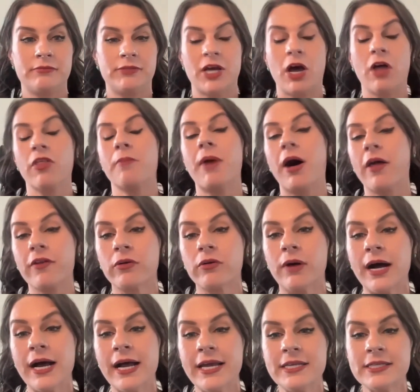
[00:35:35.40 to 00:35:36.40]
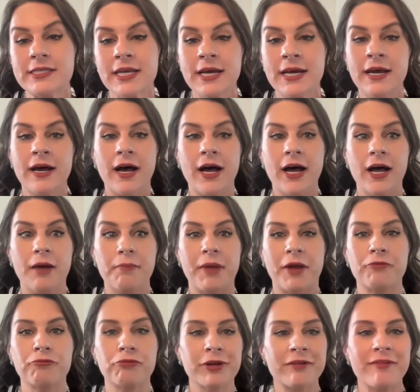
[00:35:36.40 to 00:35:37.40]
tell them otherwise,
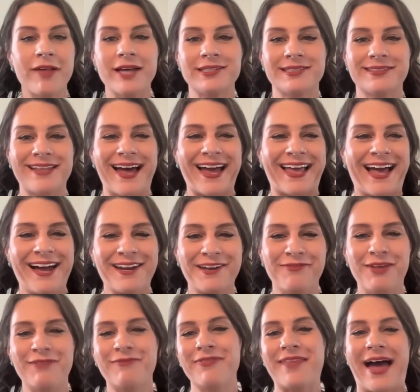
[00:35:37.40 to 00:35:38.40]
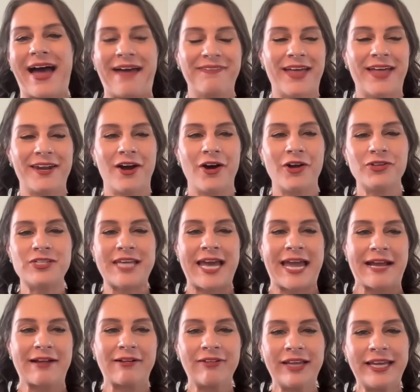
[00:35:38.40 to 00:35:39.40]
and realizing that kind of even that
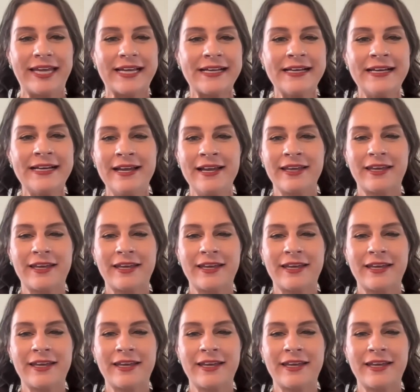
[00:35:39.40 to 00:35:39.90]
untangling